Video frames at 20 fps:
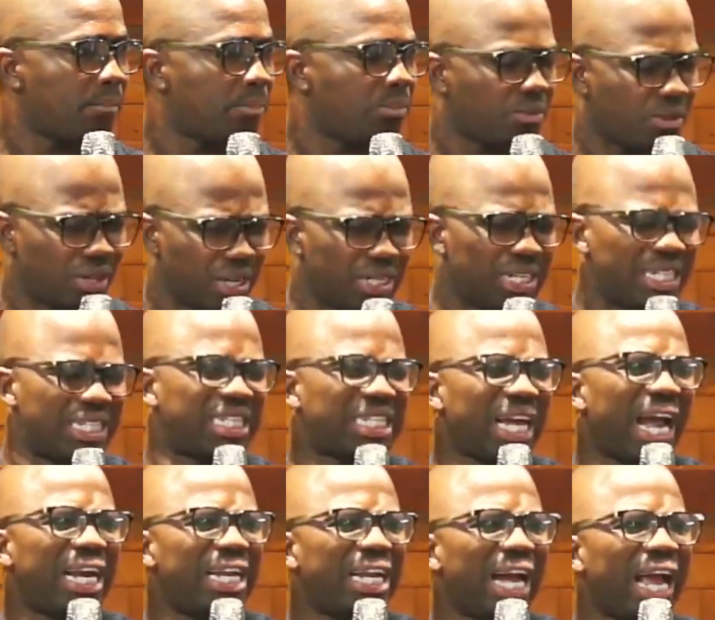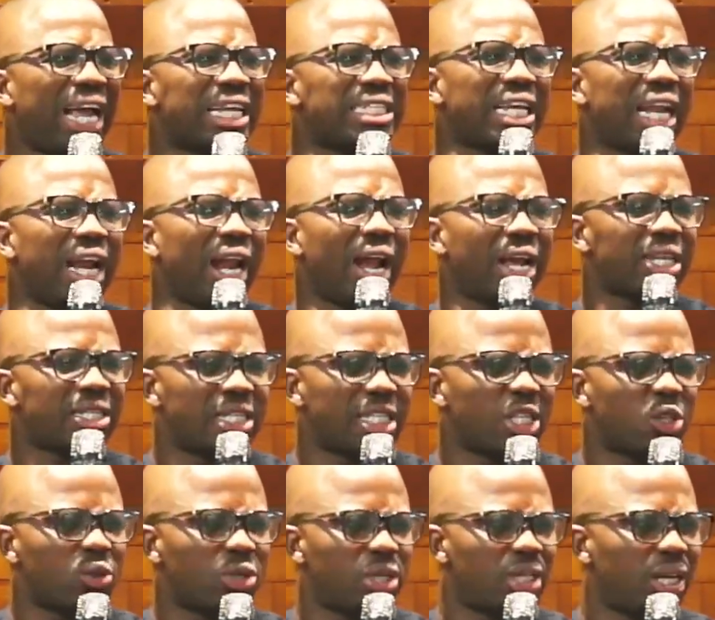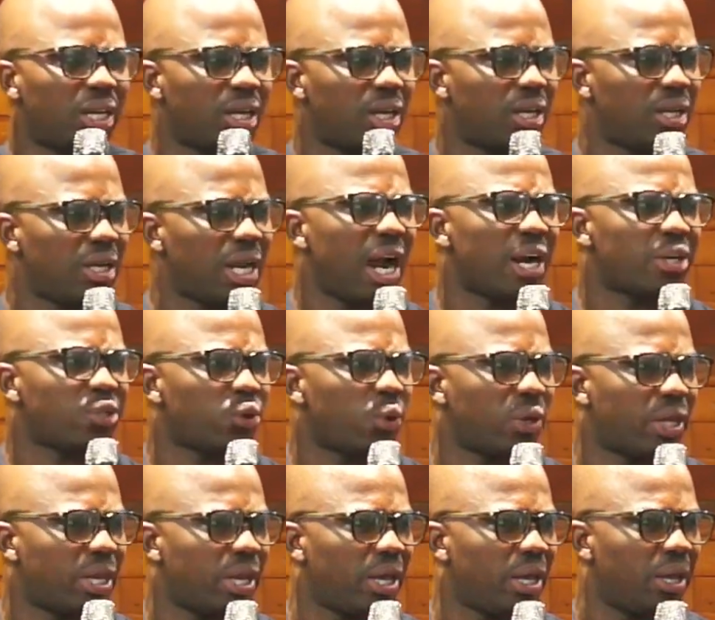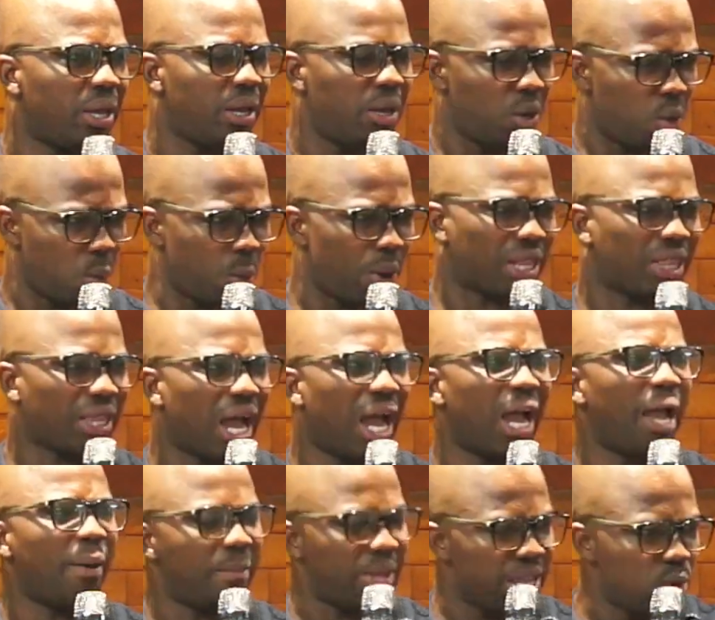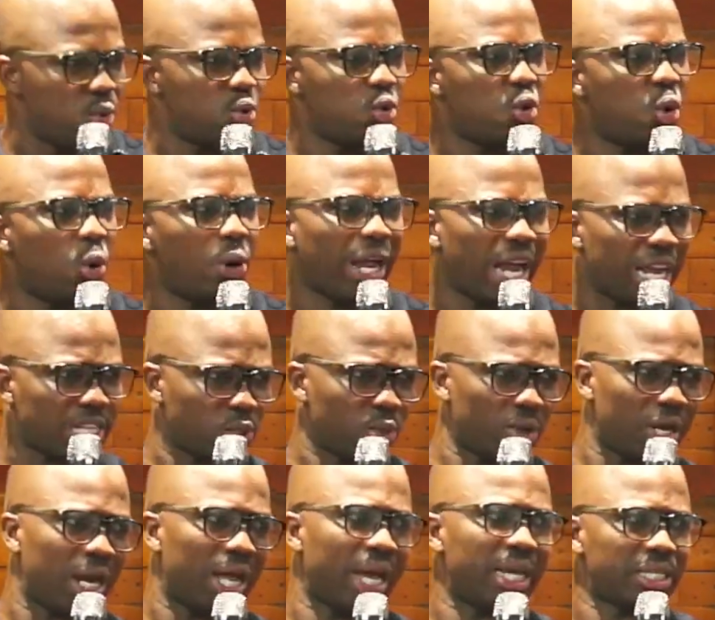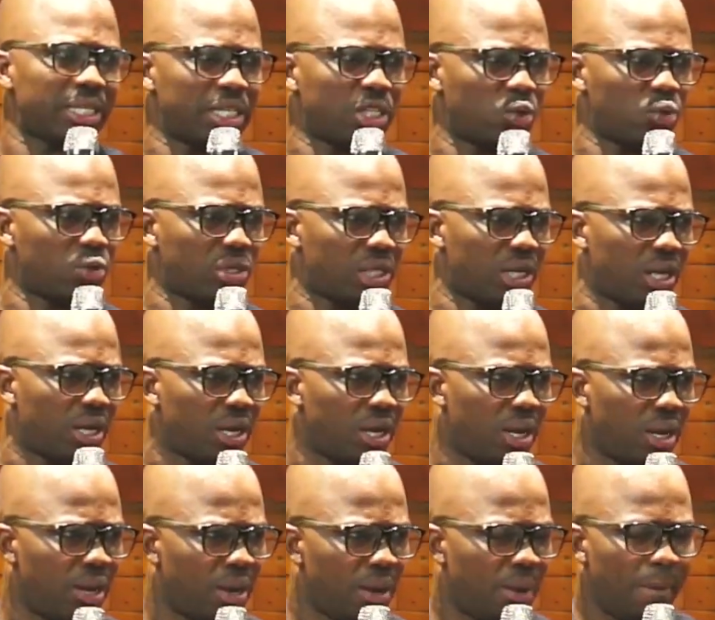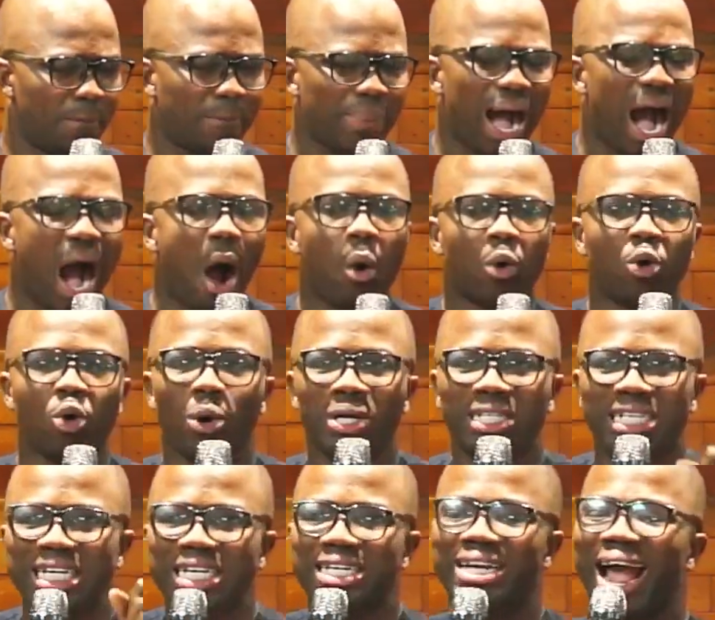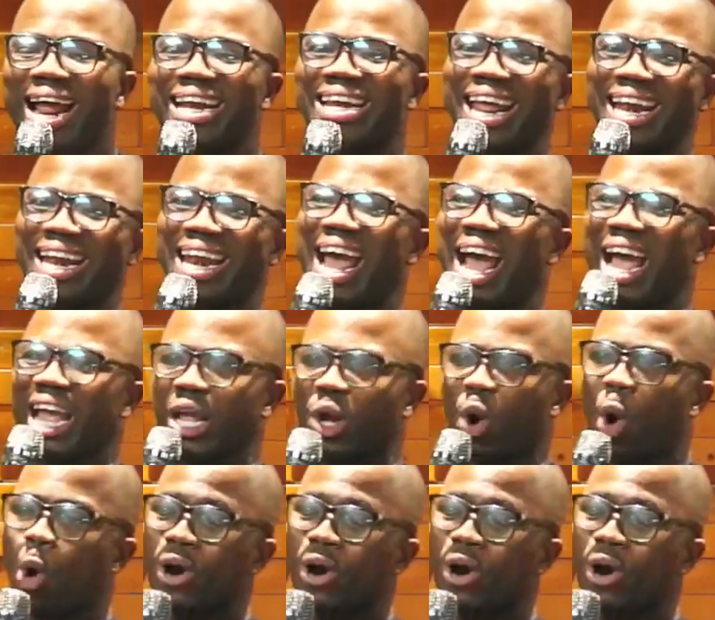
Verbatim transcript: decide that it's a license to sin. That's okay. With time, he will know that it's not a license to sin. But I'll not deny the nine or the